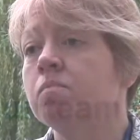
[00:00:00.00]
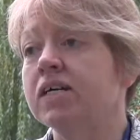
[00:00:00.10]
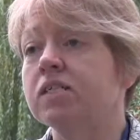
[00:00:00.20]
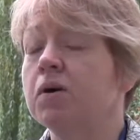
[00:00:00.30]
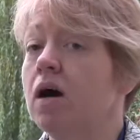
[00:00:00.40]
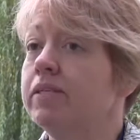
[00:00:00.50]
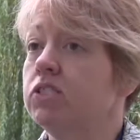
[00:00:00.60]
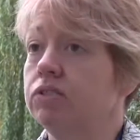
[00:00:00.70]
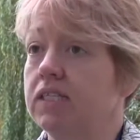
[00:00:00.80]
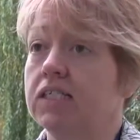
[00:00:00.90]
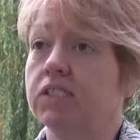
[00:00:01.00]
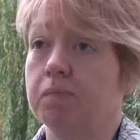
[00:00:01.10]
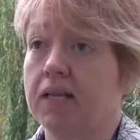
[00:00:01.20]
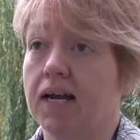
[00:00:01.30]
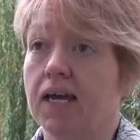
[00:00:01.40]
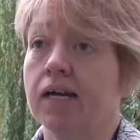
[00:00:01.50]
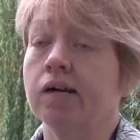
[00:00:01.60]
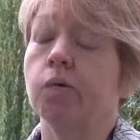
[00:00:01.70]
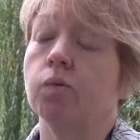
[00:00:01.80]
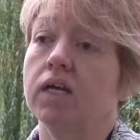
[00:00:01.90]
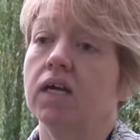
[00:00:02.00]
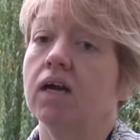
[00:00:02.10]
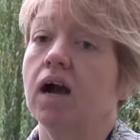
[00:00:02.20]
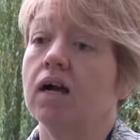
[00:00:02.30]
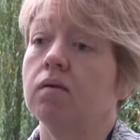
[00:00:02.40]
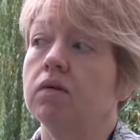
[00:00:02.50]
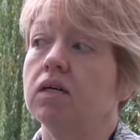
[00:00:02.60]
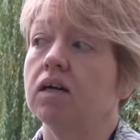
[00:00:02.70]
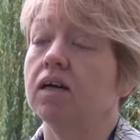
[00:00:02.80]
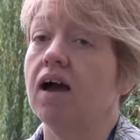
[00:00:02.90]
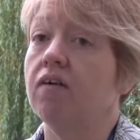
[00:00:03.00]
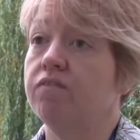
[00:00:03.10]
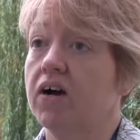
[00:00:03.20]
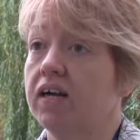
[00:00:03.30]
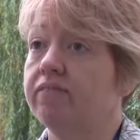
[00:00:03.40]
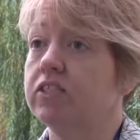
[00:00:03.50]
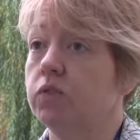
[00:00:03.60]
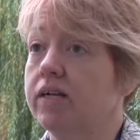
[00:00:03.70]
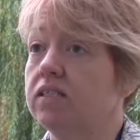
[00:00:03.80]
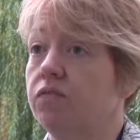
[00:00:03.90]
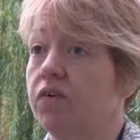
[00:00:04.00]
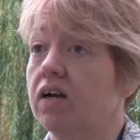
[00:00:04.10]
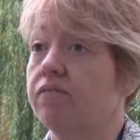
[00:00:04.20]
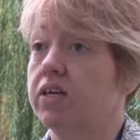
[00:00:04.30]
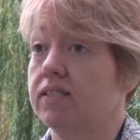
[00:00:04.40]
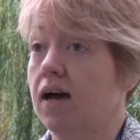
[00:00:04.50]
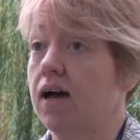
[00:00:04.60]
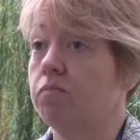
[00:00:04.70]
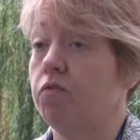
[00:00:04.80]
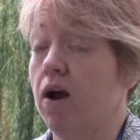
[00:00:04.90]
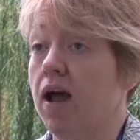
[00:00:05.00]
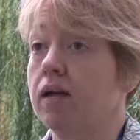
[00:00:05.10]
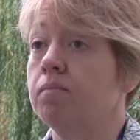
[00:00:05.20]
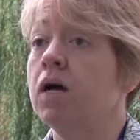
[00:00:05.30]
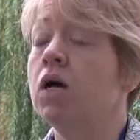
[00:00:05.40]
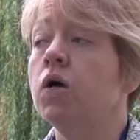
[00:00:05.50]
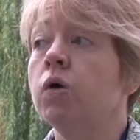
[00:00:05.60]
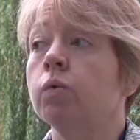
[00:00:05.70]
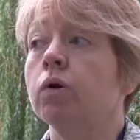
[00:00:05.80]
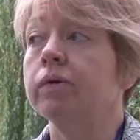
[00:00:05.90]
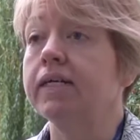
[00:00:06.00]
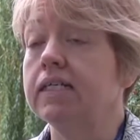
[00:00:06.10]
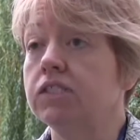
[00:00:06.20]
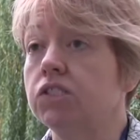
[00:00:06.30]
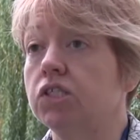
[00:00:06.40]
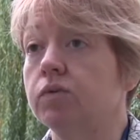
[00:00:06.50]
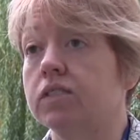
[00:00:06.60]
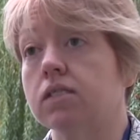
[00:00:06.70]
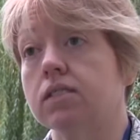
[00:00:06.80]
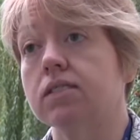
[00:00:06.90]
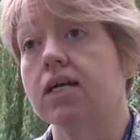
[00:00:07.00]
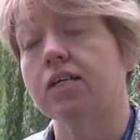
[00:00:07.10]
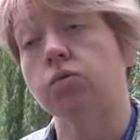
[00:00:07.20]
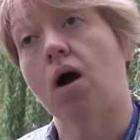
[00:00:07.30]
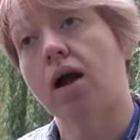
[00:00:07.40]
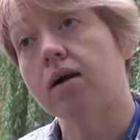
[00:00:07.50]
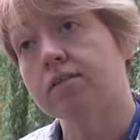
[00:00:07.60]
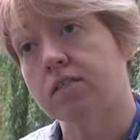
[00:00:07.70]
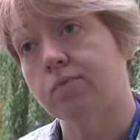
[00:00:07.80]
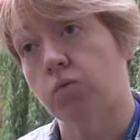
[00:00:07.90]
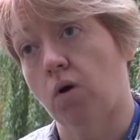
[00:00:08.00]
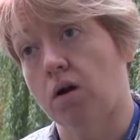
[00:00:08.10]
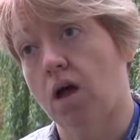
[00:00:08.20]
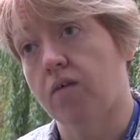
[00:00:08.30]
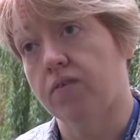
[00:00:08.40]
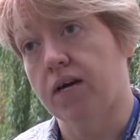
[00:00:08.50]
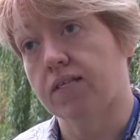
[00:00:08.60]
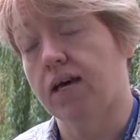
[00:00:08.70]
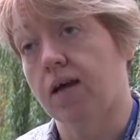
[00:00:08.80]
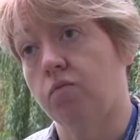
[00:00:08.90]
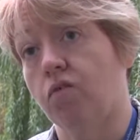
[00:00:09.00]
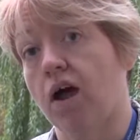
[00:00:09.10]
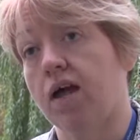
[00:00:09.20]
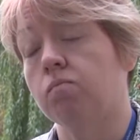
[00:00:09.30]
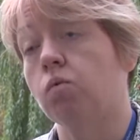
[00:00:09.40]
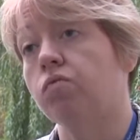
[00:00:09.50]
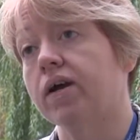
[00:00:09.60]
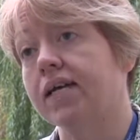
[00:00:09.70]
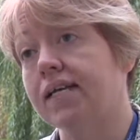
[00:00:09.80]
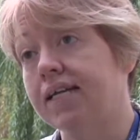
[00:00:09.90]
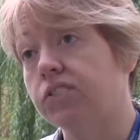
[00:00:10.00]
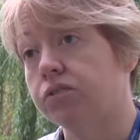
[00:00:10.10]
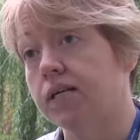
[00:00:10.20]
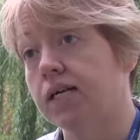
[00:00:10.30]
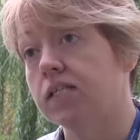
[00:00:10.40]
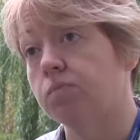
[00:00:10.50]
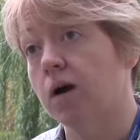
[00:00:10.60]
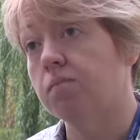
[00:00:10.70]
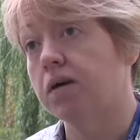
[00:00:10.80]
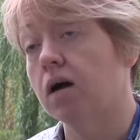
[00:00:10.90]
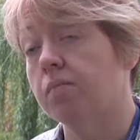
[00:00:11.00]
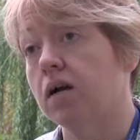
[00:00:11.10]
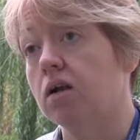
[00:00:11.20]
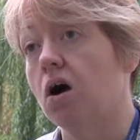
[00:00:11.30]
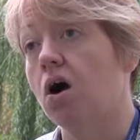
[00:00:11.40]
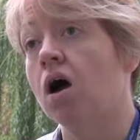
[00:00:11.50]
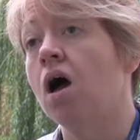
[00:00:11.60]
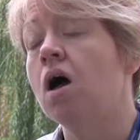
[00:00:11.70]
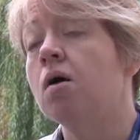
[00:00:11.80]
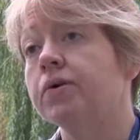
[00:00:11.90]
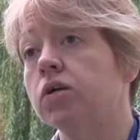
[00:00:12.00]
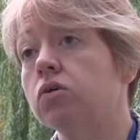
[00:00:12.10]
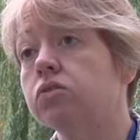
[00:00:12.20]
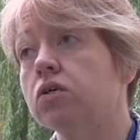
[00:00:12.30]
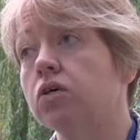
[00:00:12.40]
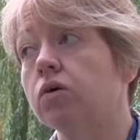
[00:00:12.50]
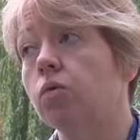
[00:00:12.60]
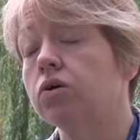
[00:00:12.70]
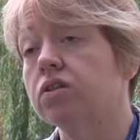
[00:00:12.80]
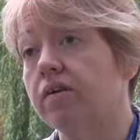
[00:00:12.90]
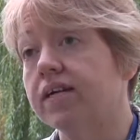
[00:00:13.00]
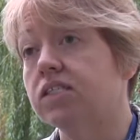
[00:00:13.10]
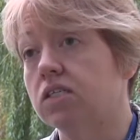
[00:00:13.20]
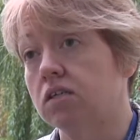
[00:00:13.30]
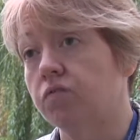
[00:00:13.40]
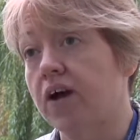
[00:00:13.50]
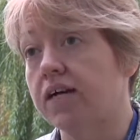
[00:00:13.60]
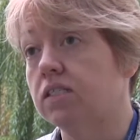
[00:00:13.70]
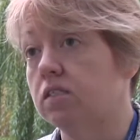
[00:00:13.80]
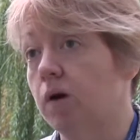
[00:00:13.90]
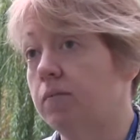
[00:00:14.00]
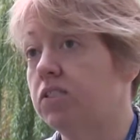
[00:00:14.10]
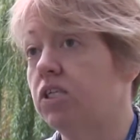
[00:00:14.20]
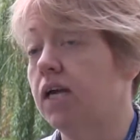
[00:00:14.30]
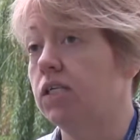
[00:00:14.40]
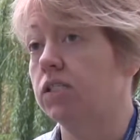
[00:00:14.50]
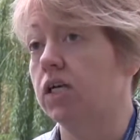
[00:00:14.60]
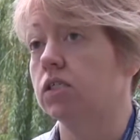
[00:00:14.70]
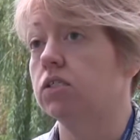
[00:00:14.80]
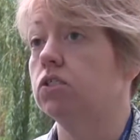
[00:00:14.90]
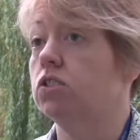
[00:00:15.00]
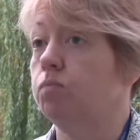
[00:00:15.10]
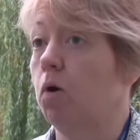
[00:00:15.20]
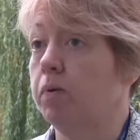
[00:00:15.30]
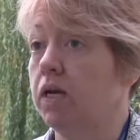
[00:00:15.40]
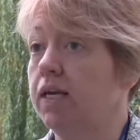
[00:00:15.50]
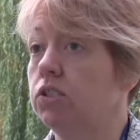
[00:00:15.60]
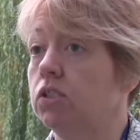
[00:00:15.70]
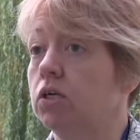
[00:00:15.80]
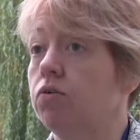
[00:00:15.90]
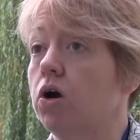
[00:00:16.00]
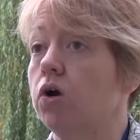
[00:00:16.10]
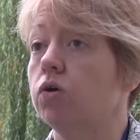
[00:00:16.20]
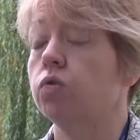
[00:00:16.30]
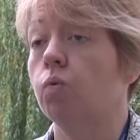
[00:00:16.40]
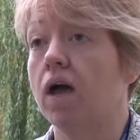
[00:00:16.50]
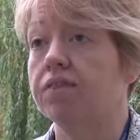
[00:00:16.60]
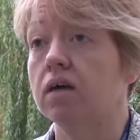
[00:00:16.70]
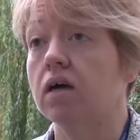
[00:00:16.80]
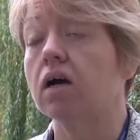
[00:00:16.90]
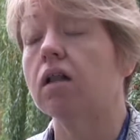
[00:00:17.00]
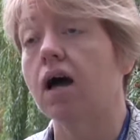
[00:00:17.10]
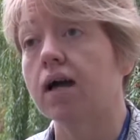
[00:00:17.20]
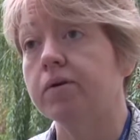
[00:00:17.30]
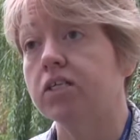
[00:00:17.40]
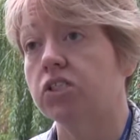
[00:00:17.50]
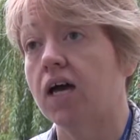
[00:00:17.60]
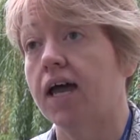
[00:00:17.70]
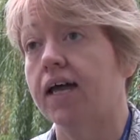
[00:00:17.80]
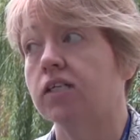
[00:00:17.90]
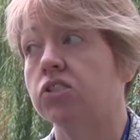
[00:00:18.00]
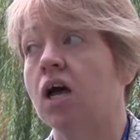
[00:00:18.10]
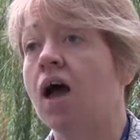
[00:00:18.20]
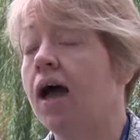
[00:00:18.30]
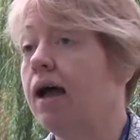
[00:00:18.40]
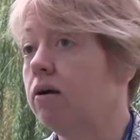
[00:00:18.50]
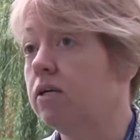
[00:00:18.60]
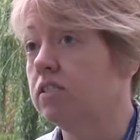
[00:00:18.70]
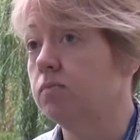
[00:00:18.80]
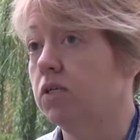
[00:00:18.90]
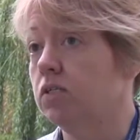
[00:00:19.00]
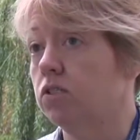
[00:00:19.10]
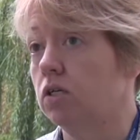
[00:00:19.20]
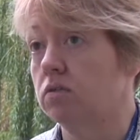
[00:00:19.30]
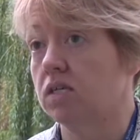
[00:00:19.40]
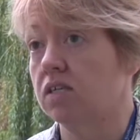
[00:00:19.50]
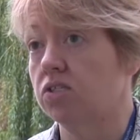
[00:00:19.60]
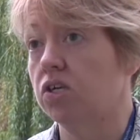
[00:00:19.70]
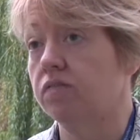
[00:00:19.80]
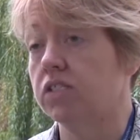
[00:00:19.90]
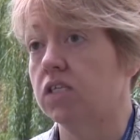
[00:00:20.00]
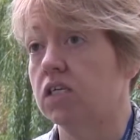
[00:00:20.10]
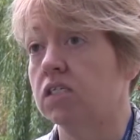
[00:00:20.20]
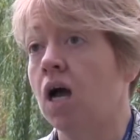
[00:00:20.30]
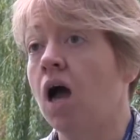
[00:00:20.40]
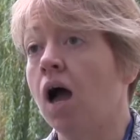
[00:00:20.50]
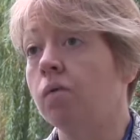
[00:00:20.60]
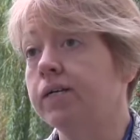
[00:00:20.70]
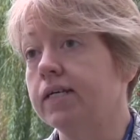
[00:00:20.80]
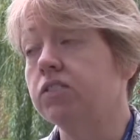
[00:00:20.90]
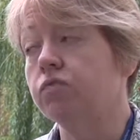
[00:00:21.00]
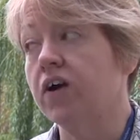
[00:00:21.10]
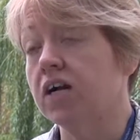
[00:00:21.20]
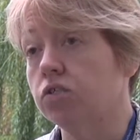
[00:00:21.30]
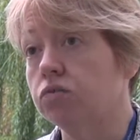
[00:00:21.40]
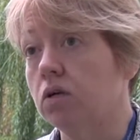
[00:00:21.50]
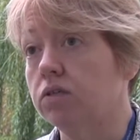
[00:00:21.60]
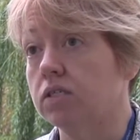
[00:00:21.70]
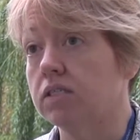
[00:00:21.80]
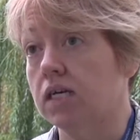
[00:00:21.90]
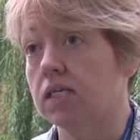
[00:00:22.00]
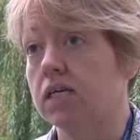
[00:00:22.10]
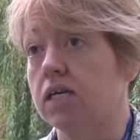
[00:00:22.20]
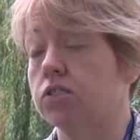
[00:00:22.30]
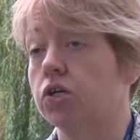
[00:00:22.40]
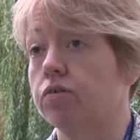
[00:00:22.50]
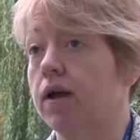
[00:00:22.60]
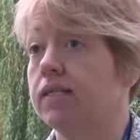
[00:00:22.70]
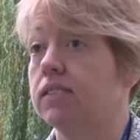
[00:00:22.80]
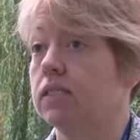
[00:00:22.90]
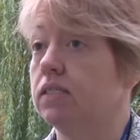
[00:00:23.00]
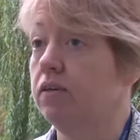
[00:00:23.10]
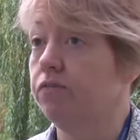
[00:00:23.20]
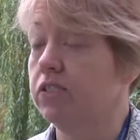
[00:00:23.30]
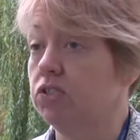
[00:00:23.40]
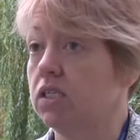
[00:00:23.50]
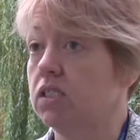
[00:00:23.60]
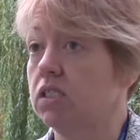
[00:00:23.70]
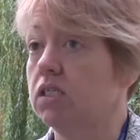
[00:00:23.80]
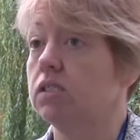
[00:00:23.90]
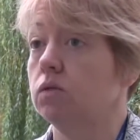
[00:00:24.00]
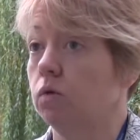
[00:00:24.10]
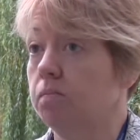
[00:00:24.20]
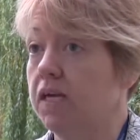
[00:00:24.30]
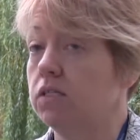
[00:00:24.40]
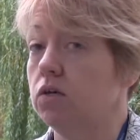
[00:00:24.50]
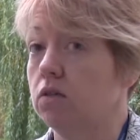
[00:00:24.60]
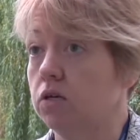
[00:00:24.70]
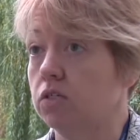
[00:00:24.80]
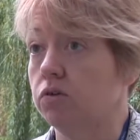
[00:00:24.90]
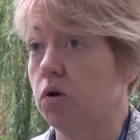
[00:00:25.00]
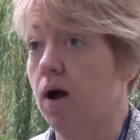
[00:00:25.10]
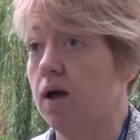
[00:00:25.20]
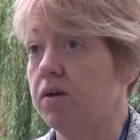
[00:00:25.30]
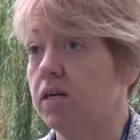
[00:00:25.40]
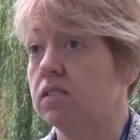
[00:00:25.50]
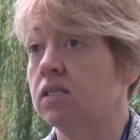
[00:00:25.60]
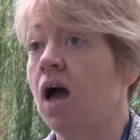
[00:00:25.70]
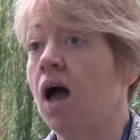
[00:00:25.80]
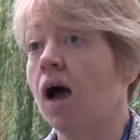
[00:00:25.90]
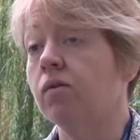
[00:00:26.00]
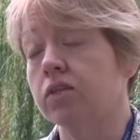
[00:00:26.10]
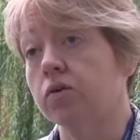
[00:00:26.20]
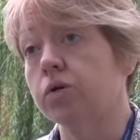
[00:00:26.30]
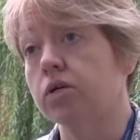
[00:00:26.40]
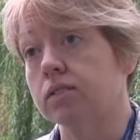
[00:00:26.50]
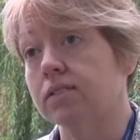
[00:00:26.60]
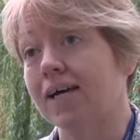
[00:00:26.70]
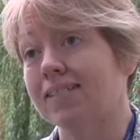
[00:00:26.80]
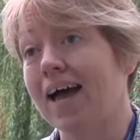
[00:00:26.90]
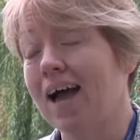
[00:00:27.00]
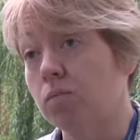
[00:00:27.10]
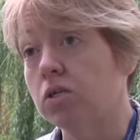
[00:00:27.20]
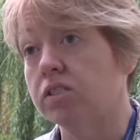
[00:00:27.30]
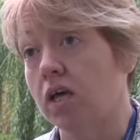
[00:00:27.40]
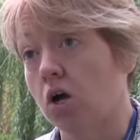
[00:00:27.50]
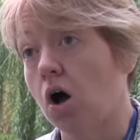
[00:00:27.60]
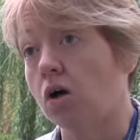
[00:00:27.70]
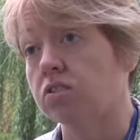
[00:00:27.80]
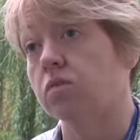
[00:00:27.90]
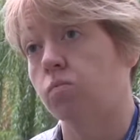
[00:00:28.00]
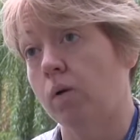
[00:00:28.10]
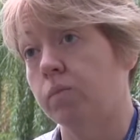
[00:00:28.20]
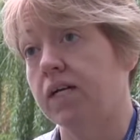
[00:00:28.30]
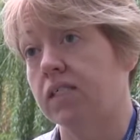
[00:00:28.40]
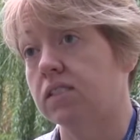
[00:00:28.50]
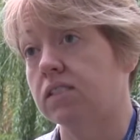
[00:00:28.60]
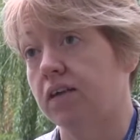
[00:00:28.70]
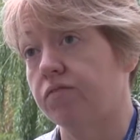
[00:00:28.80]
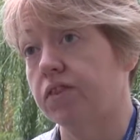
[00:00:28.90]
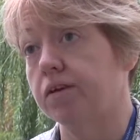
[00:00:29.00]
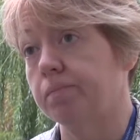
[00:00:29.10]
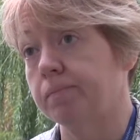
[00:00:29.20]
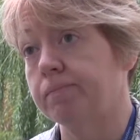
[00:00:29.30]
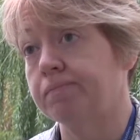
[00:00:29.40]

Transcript: My department, strategic planning, we um, look at a 5 to 25 year time frame what we need to do is understand what our customers want over that time frame, what regulatory needs might be coming along, but also what other external factors might be changing, such as population growth, weather, climate change, how customers use our services. And we need to factor all those things into creating delivery strategies that will meet all those requirements and that we understand how much they'll cost and when we need to deliver them.